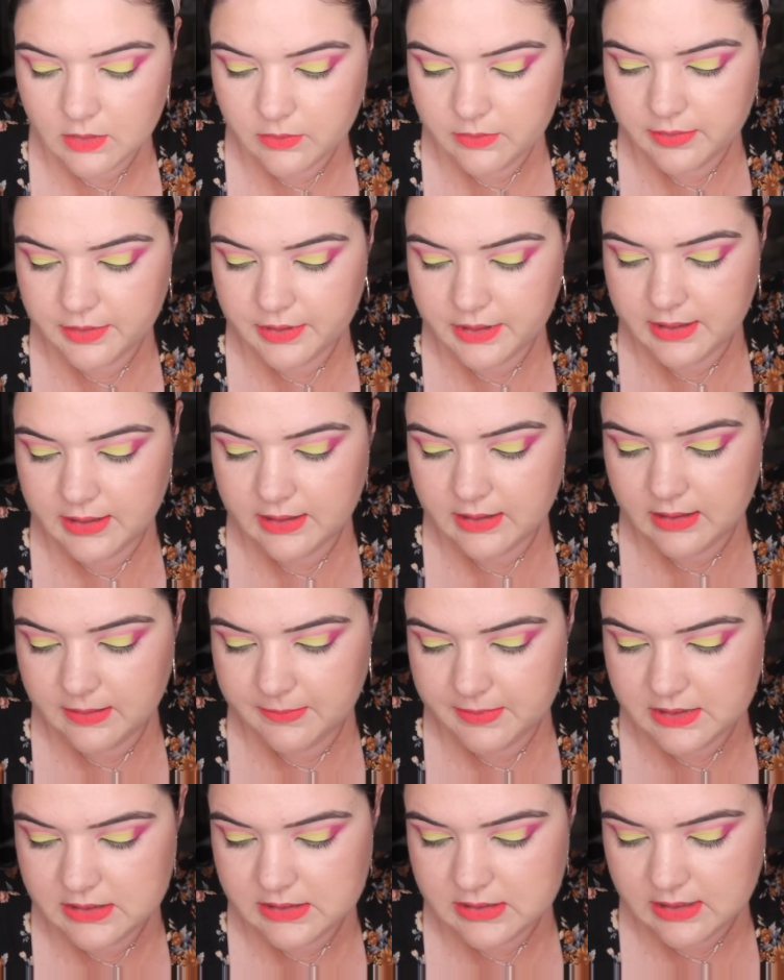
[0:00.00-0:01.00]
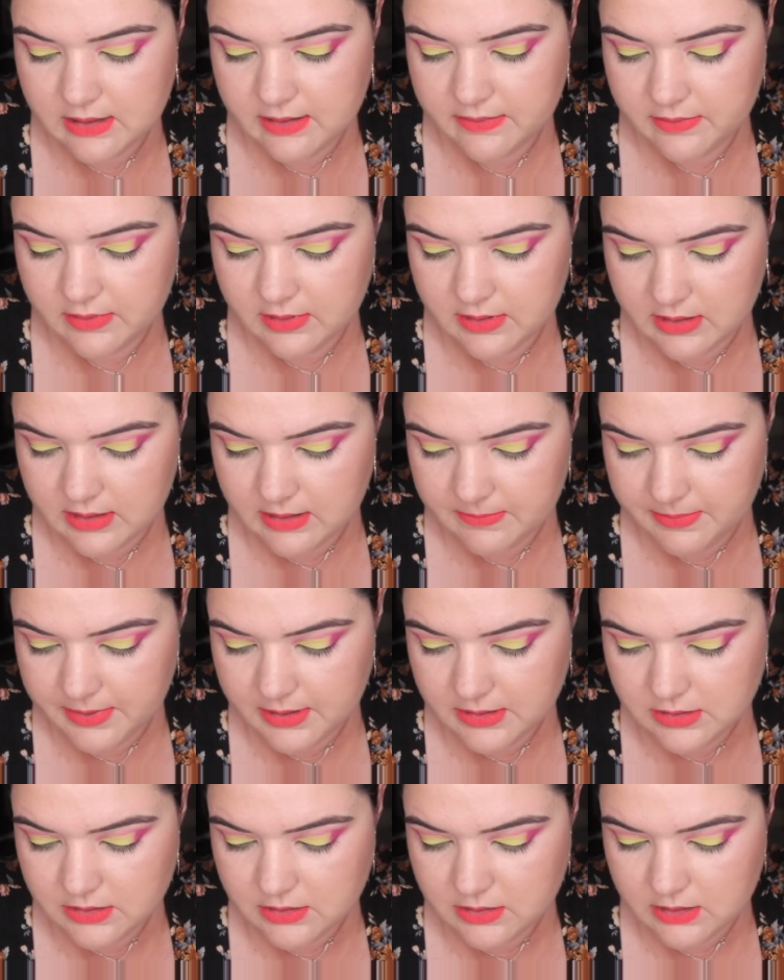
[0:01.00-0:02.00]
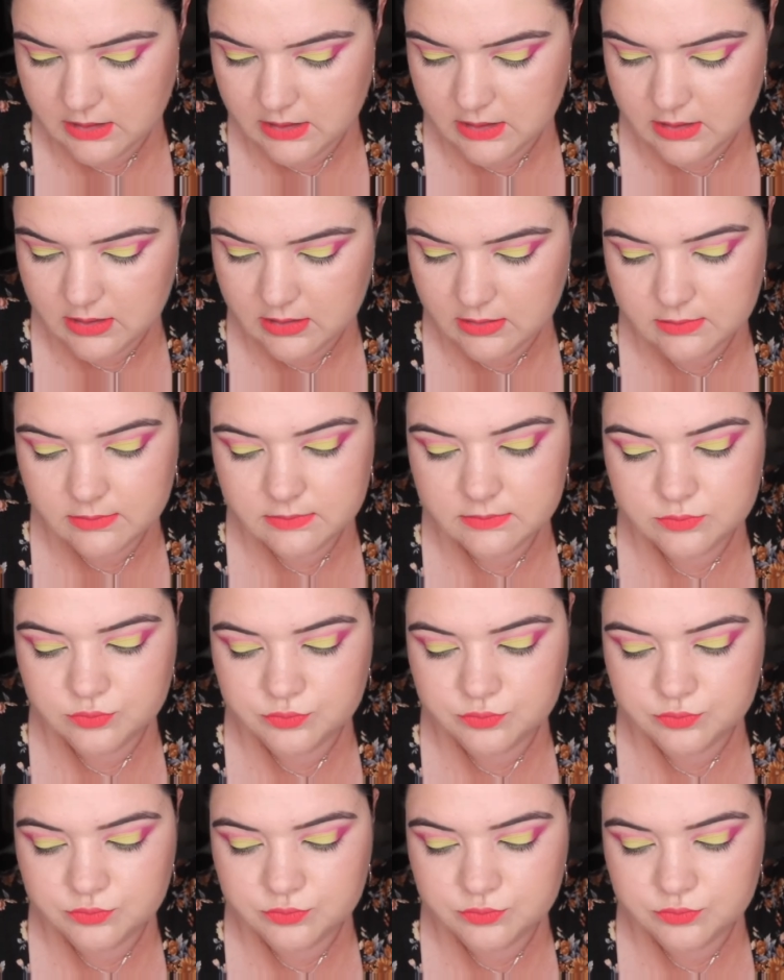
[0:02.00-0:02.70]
What do you think? Let me just have a look at that picture again.